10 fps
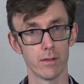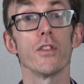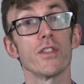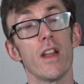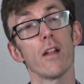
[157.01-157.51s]

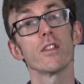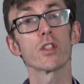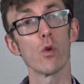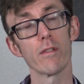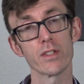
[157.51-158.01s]
So now
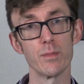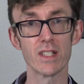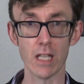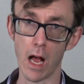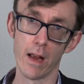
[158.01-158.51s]
let's go over some
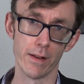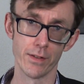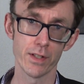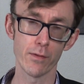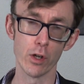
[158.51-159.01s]

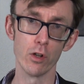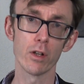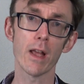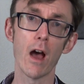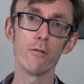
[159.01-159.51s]
signs for you to
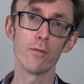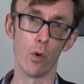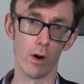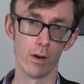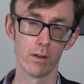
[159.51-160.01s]
look out
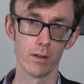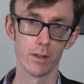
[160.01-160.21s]
for.